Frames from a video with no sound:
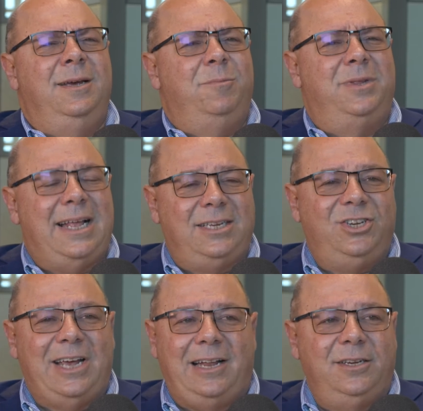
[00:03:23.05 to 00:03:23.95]
But that's a
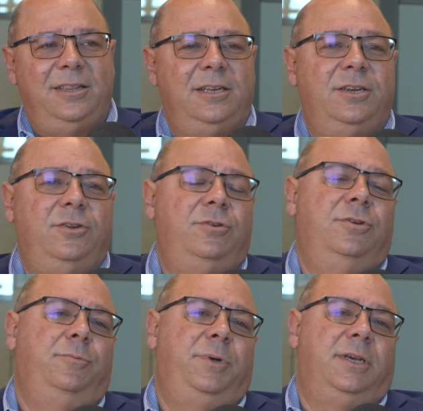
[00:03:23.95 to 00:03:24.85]
challenging thing to do
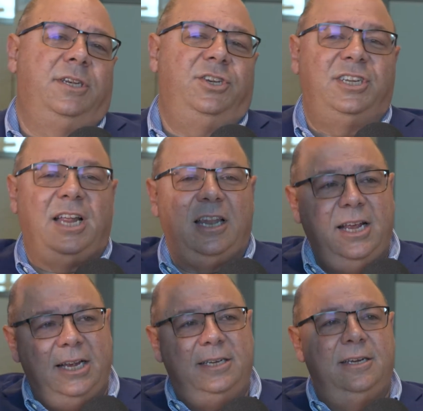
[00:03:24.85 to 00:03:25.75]
too, because it's just a
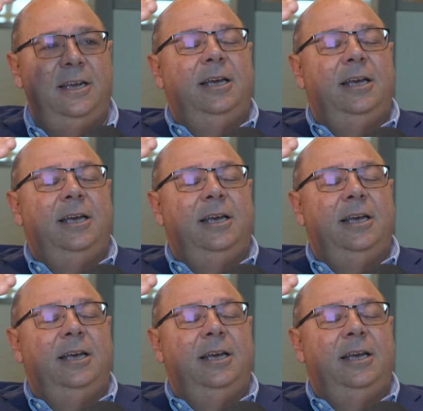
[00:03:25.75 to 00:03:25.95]
list.